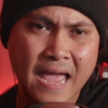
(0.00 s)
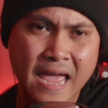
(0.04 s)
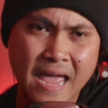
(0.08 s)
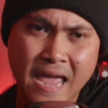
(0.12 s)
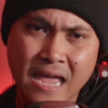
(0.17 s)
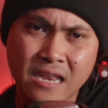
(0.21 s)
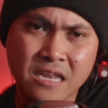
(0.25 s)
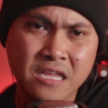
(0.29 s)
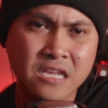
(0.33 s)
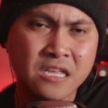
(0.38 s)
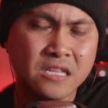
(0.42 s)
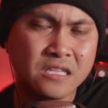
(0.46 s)

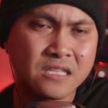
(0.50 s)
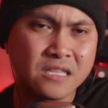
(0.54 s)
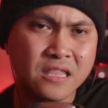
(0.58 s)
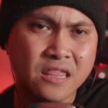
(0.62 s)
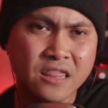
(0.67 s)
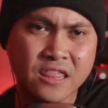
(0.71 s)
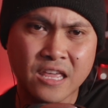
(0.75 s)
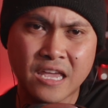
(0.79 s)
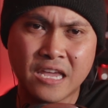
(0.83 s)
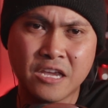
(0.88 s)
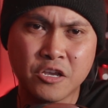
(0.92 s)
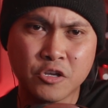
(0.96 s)

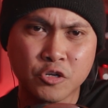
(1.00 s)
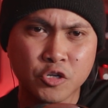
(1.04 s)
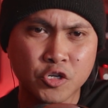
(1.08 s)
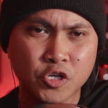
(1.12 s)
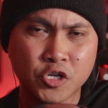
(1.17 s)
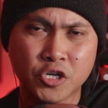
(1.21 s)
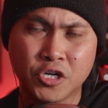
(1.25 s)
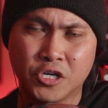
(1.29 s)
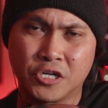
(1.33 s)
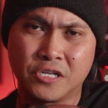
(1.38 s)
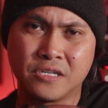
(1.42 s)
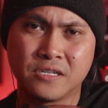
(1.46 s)
anything
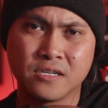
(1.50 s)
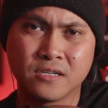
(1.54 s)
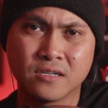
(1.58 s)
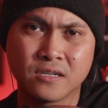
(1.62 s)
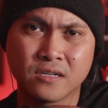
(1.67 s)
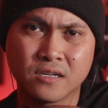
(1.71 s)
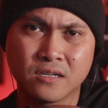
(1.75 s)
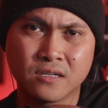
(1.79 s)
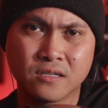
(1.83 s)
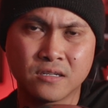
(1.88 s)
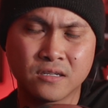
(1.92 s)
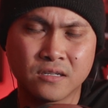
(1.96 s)
good
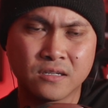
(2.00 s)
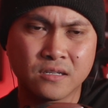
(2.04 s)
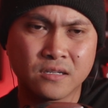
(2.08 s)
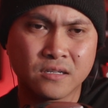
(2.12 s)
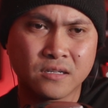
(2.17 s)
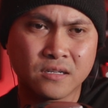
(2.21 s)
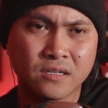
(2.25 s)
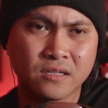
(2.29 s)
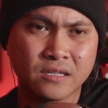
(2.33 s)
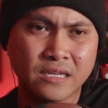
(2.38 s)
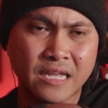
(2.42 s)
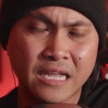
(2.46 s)

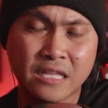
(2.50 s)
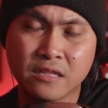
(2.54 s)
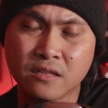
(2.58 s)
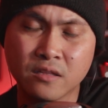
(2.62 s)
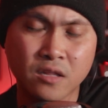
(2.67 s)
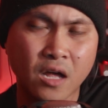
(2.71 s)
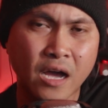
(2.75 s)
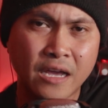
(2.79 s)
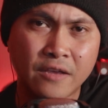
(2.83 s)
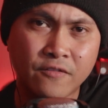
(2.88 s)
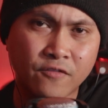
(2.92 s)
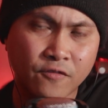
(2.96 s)

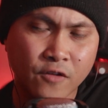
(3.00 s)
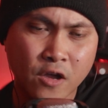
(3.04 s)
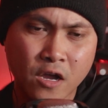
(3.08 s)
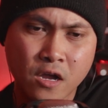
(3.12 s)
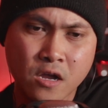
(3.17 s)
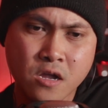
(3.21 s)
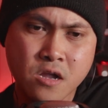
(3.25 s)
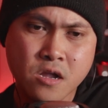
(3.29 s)
in life,